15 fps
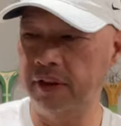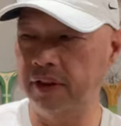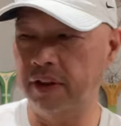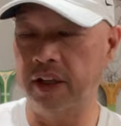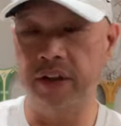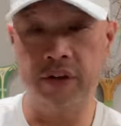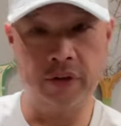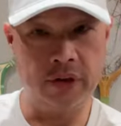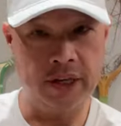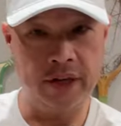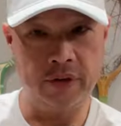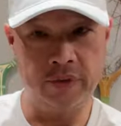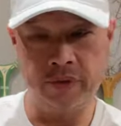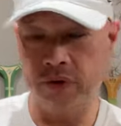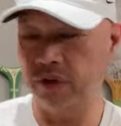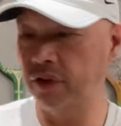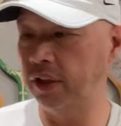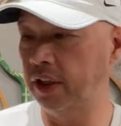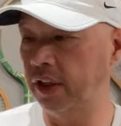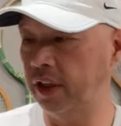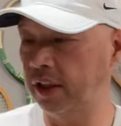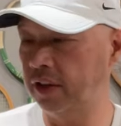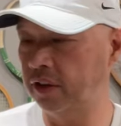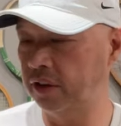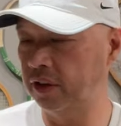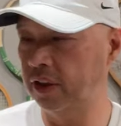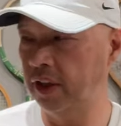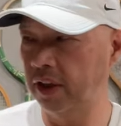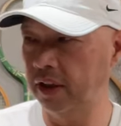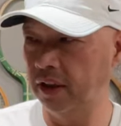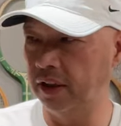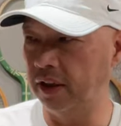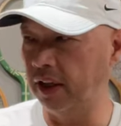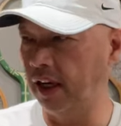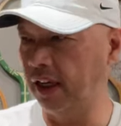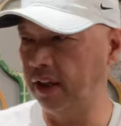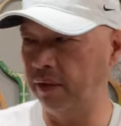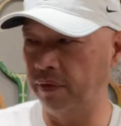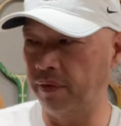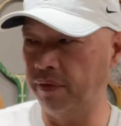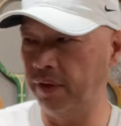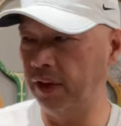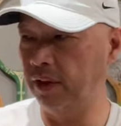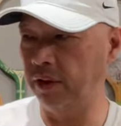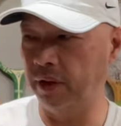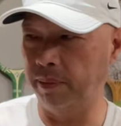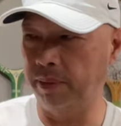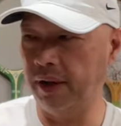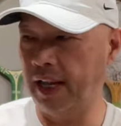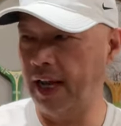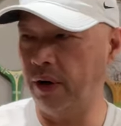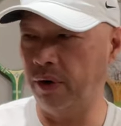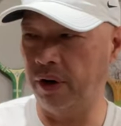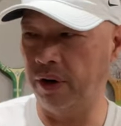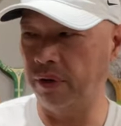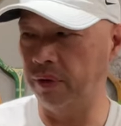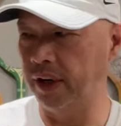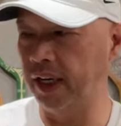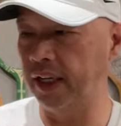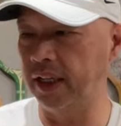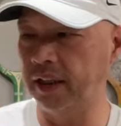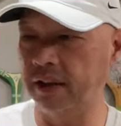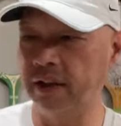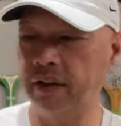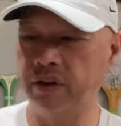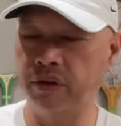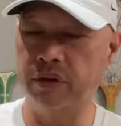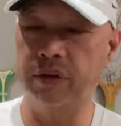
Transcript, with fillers: than their lighter version of this. I can feel the plow already. So